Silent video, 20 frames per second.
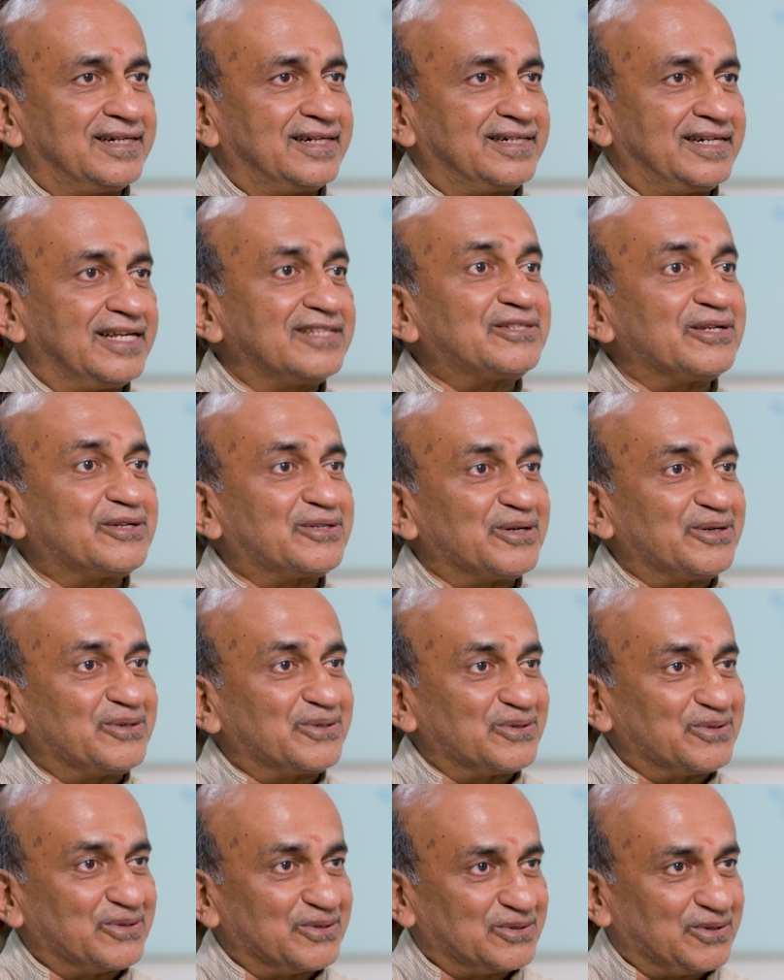decision
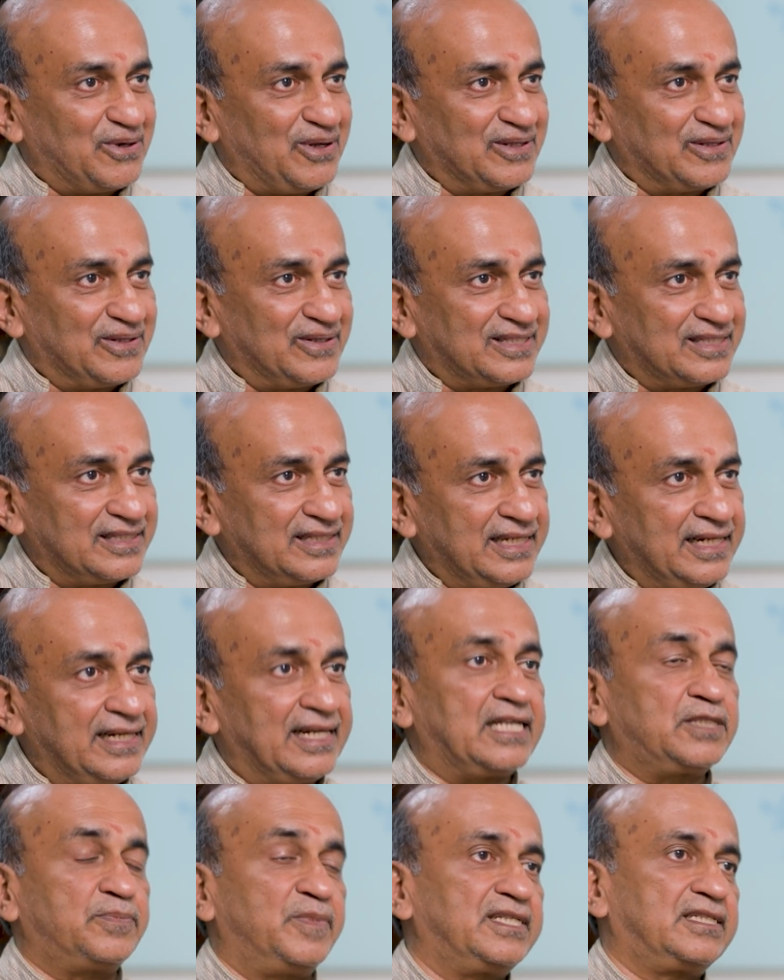to resolve this, in
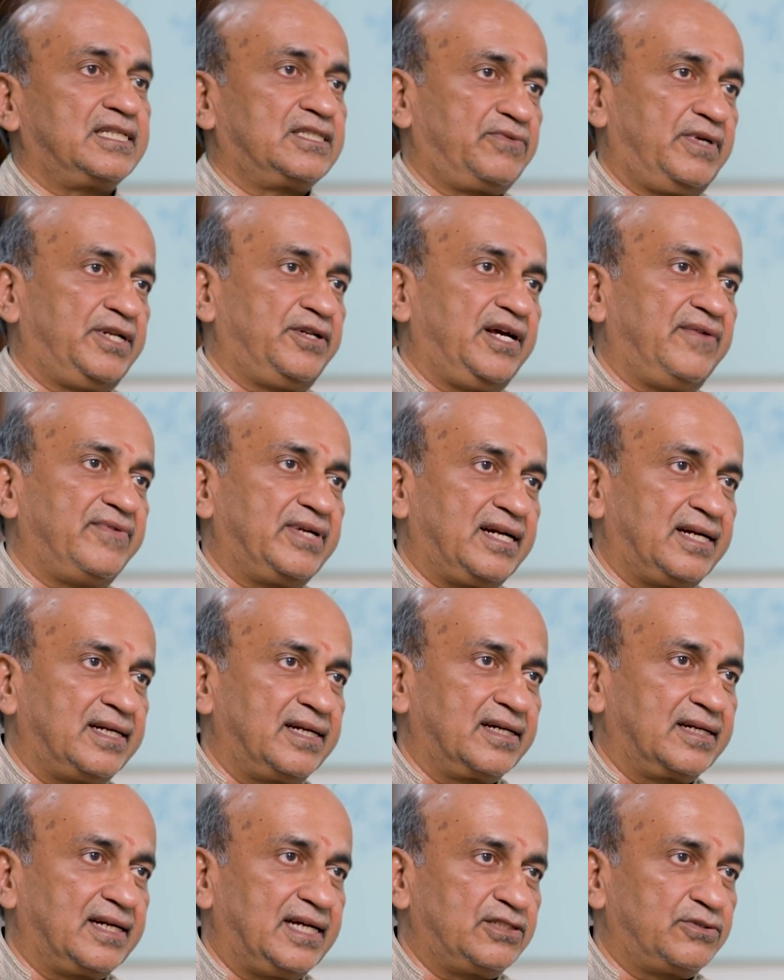as much as when you have an
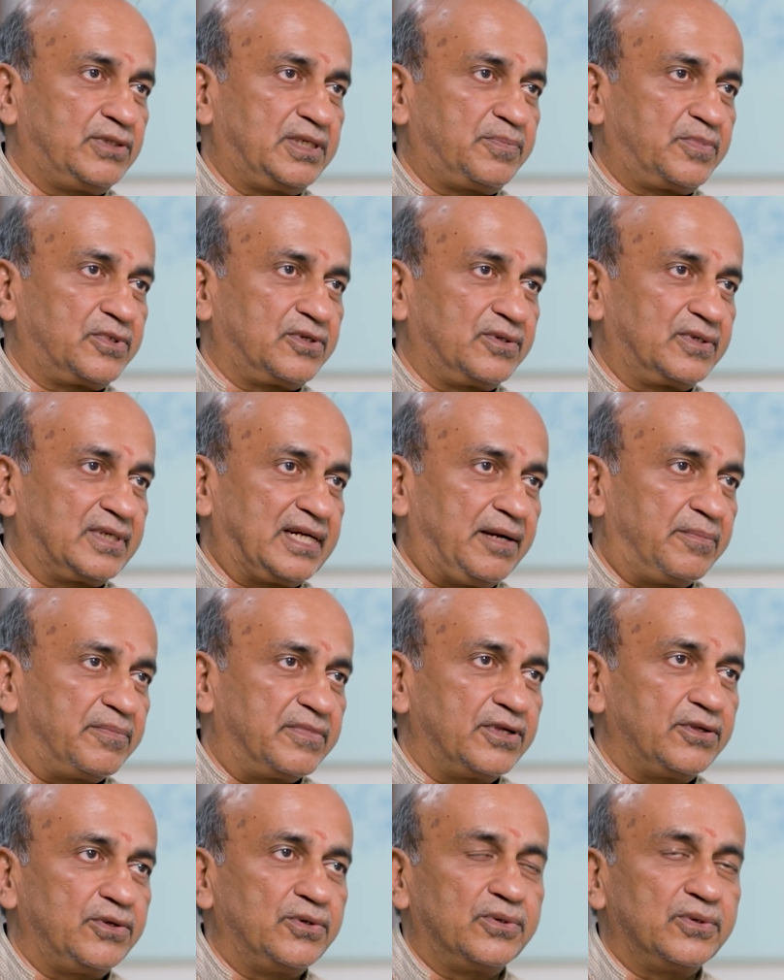undergraduate
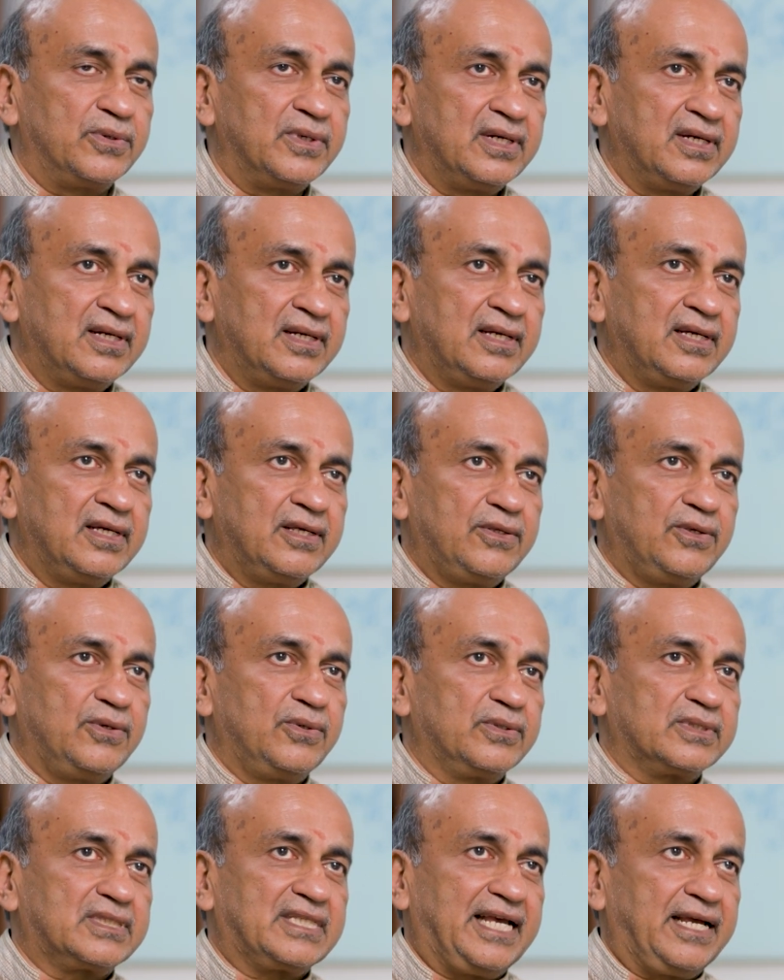program, you
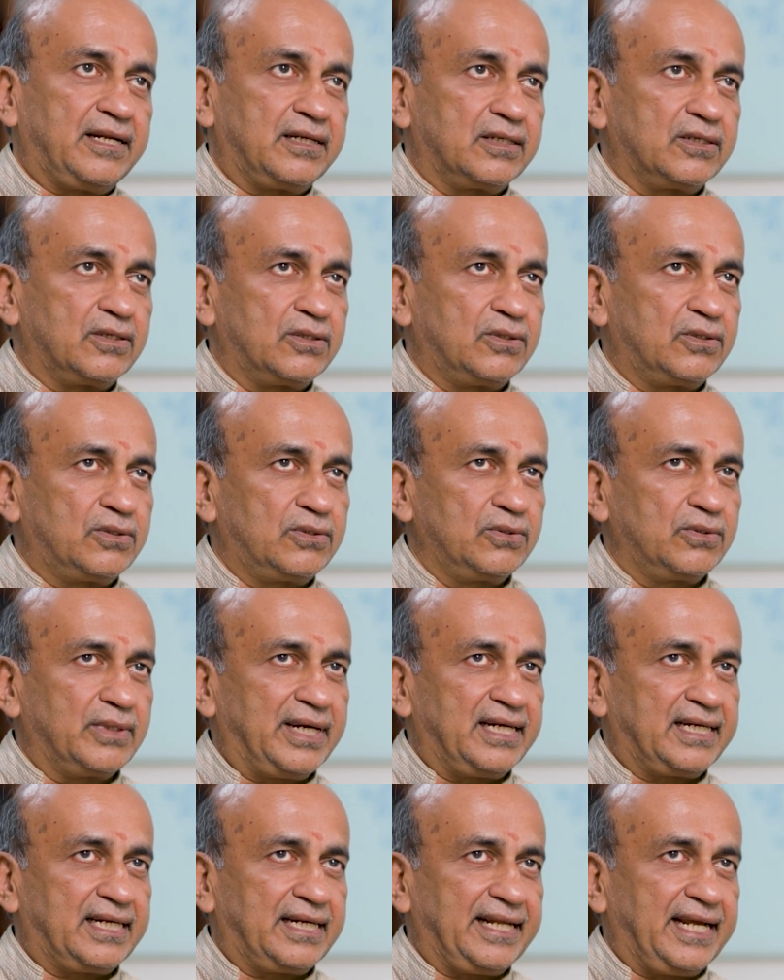say, do
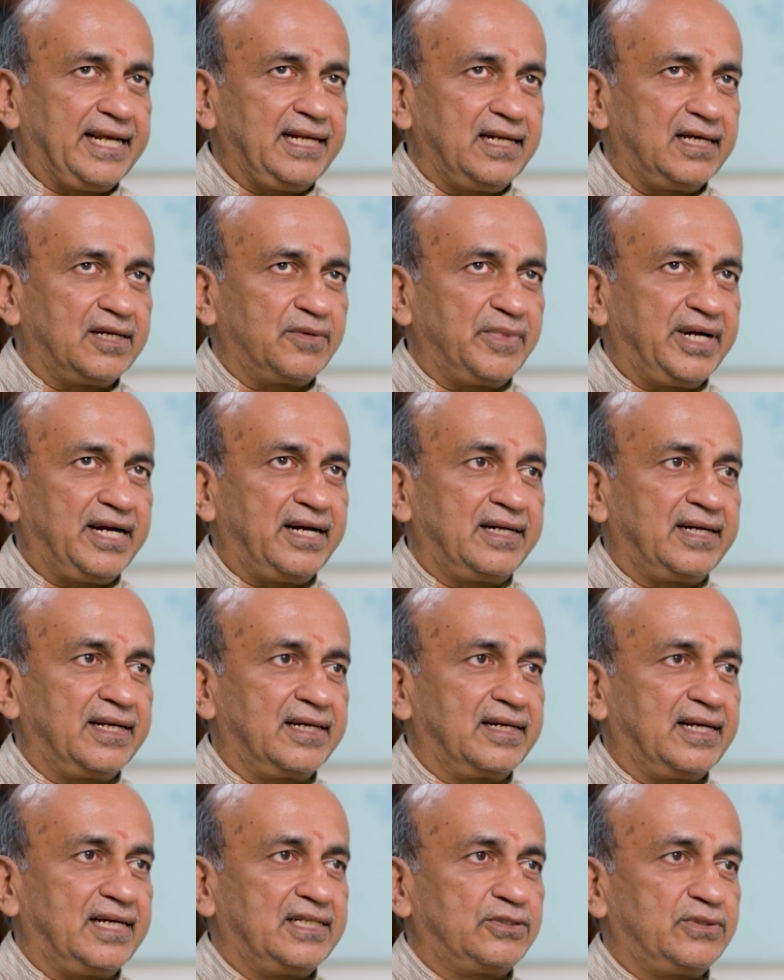I tailor my
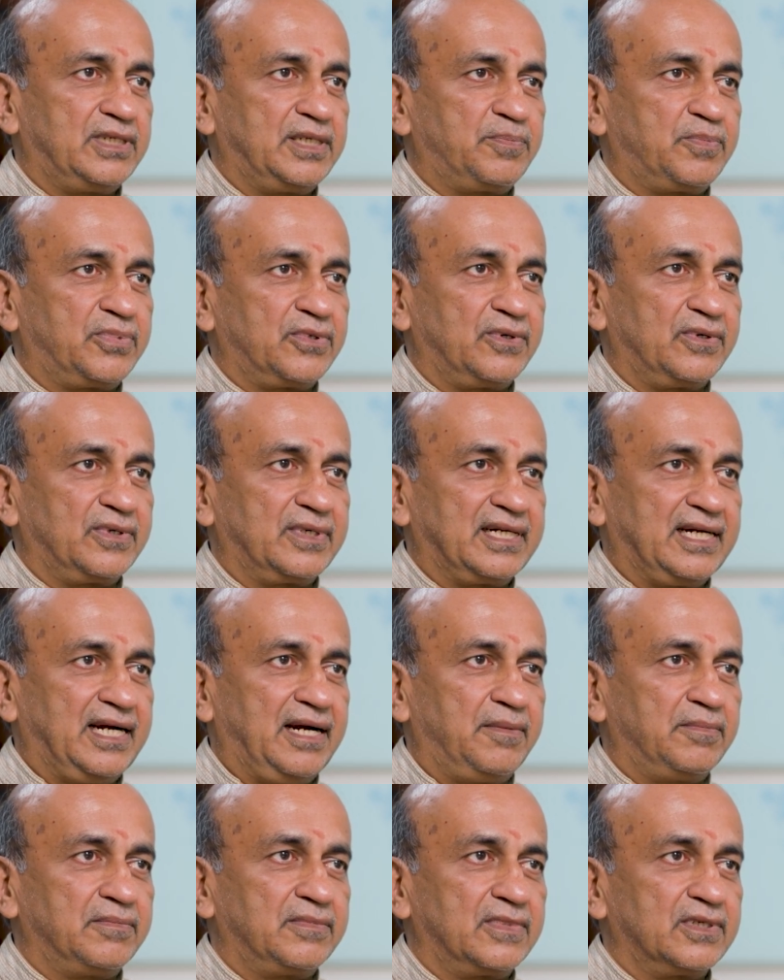undergraduate
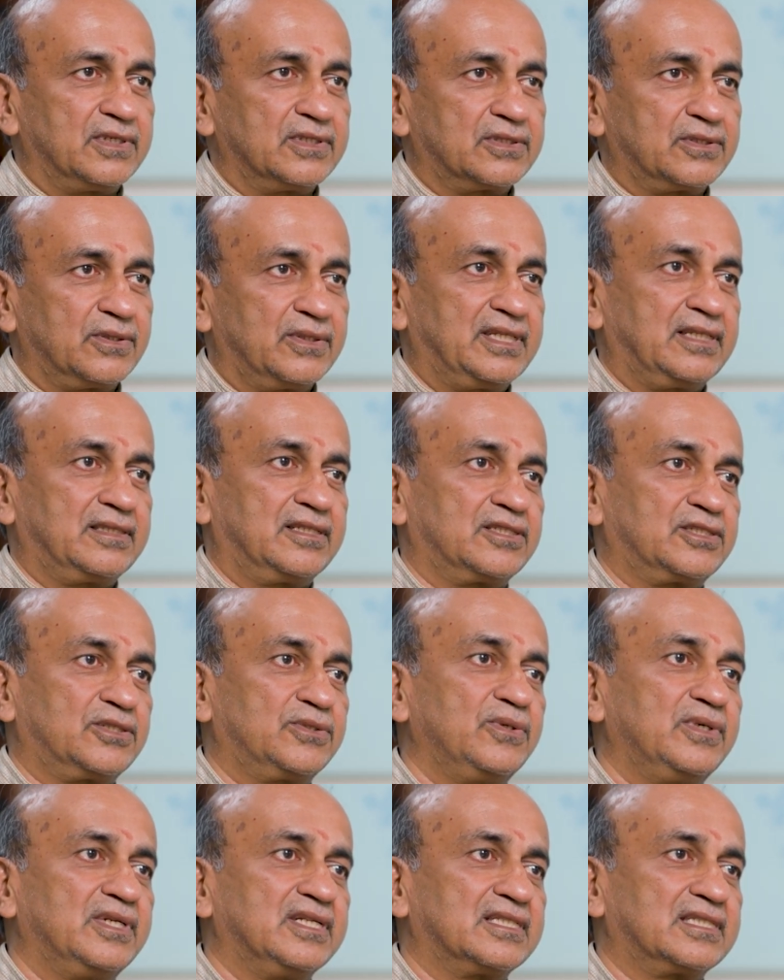program so that the
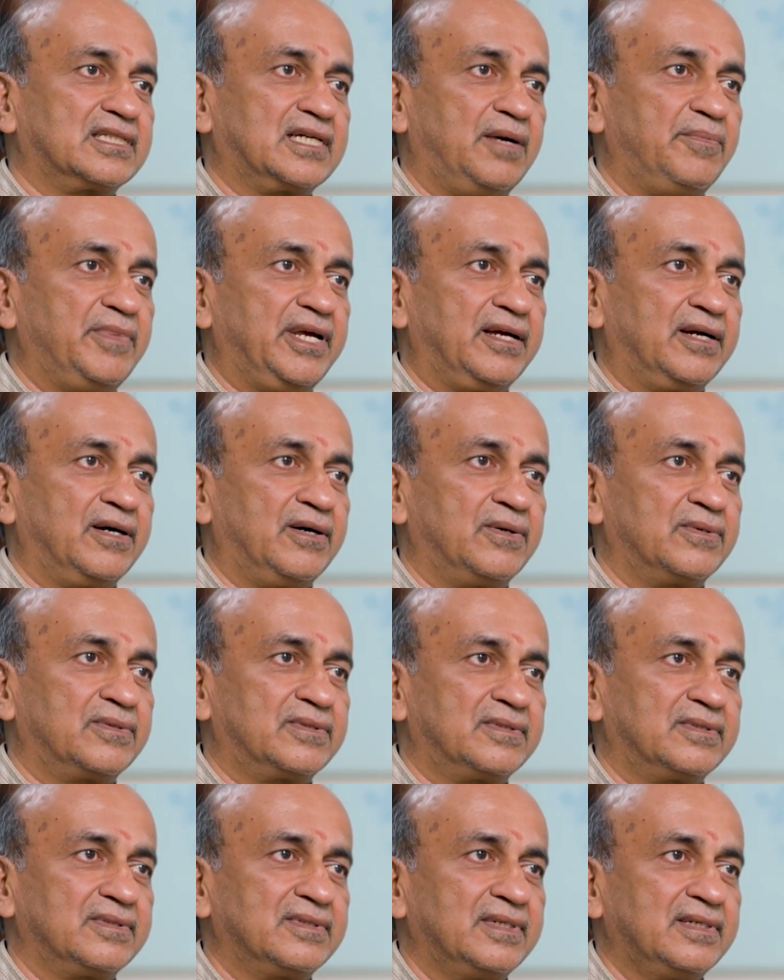students coming out
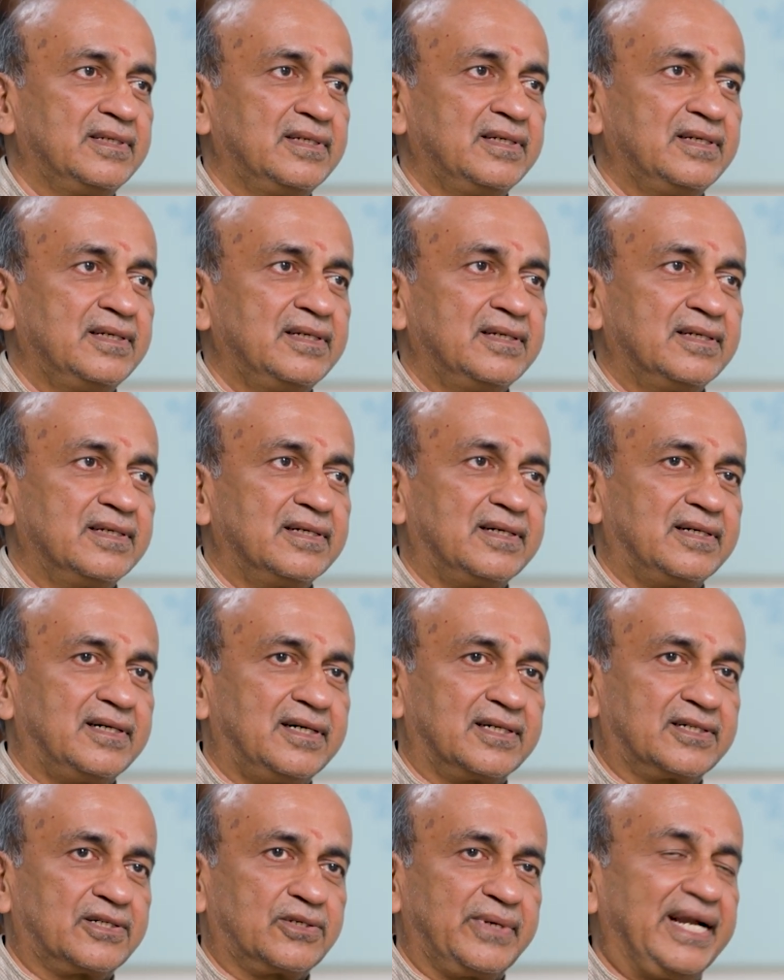
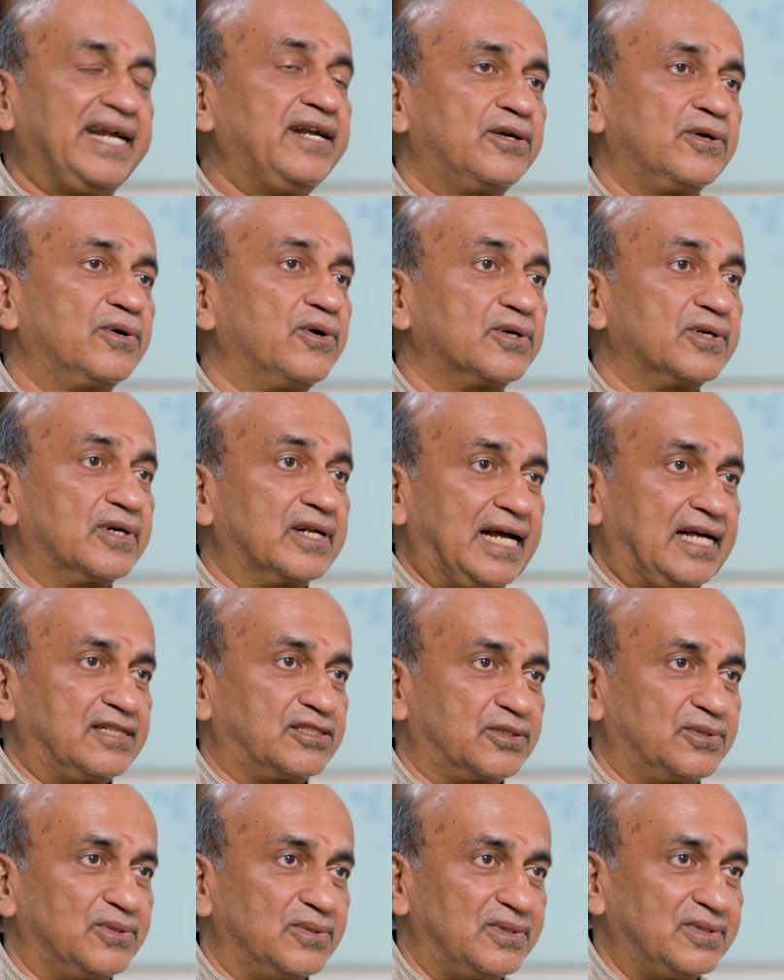are trained to go to grad
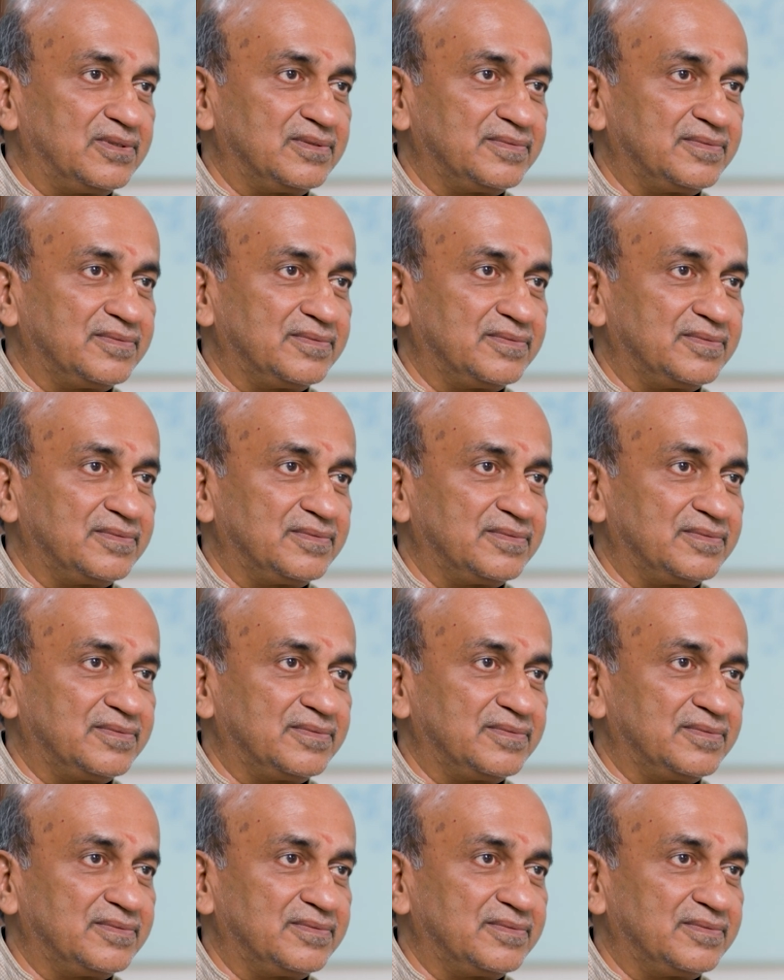school,